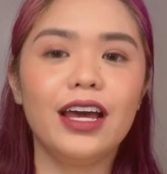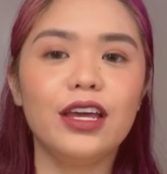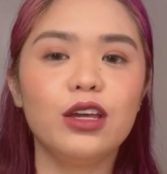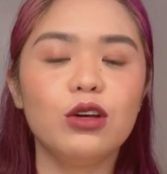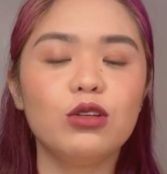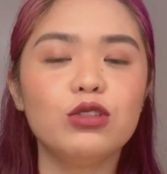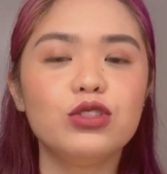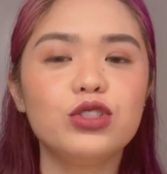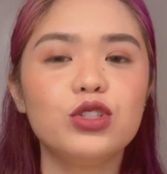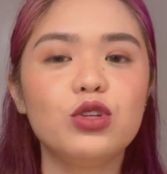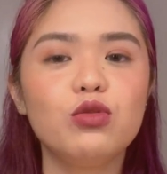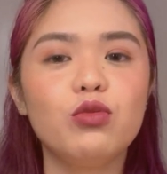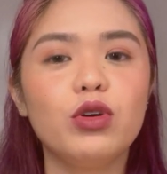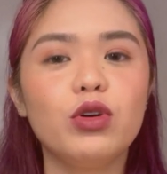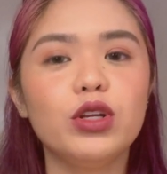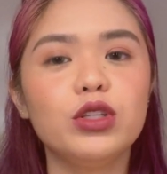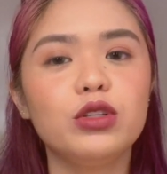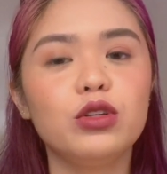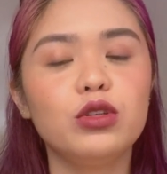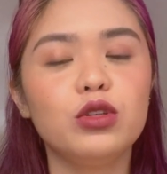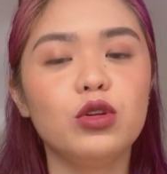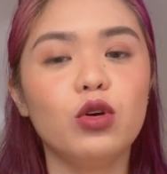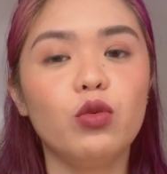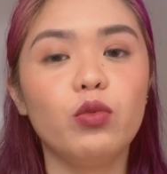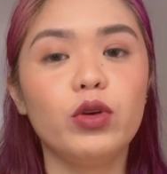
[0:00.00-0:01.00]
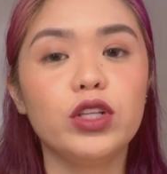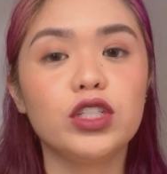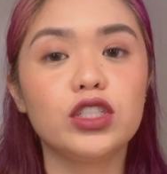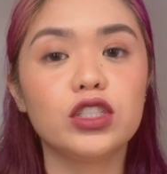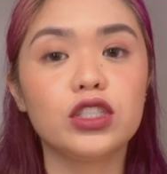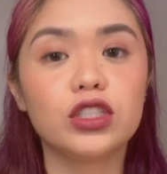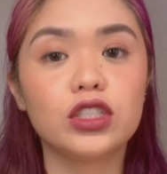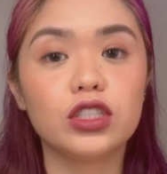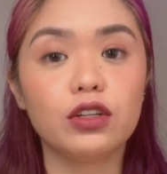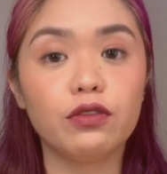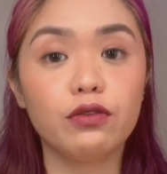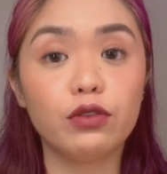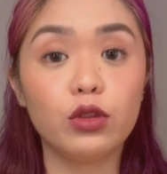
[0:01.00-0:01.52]
I also want to know
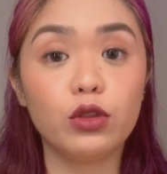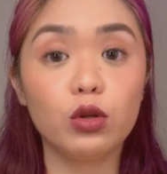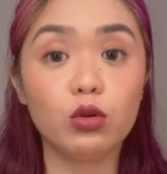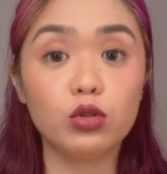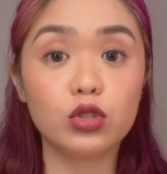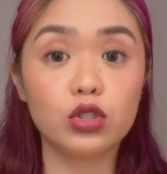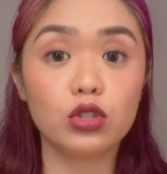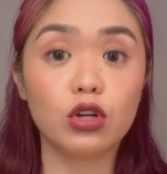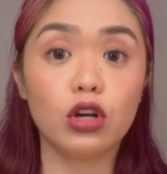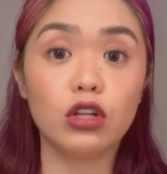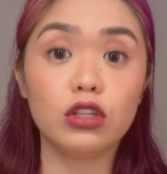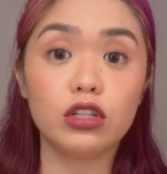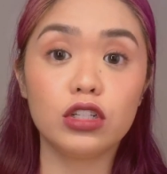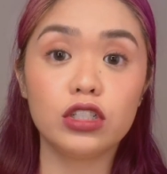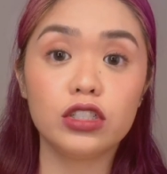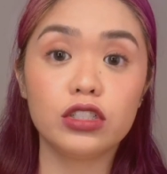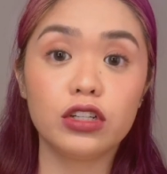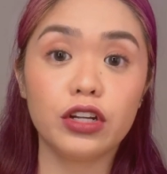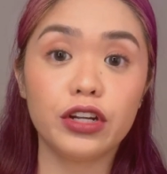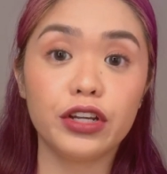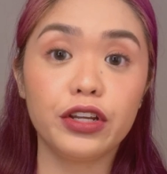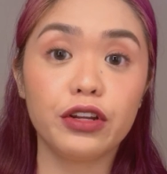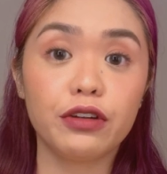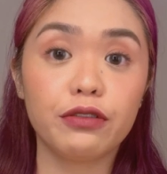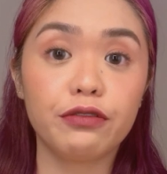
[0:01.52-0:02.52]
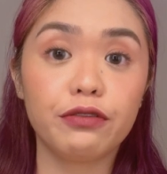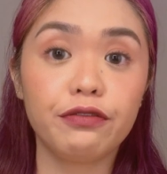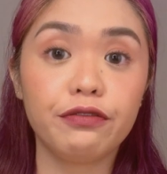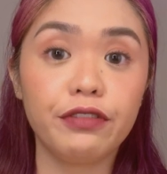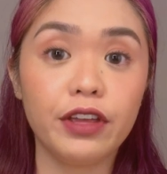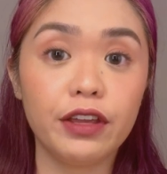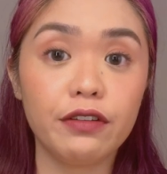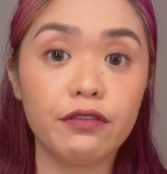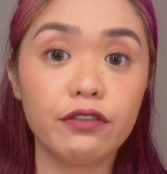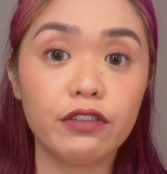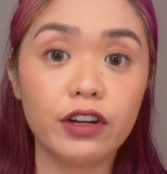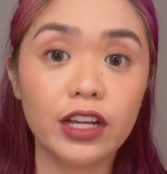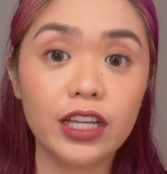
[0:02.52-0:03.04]
which of those colors are your
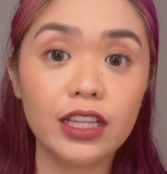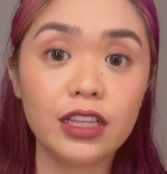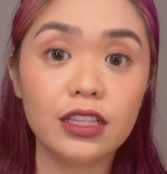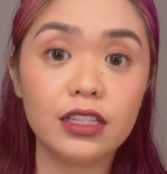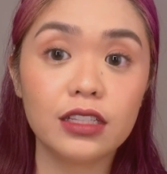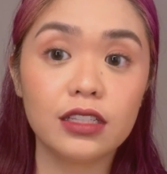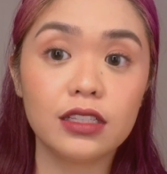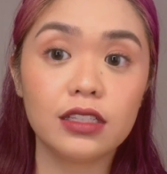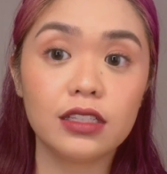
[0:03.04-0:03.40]
favorite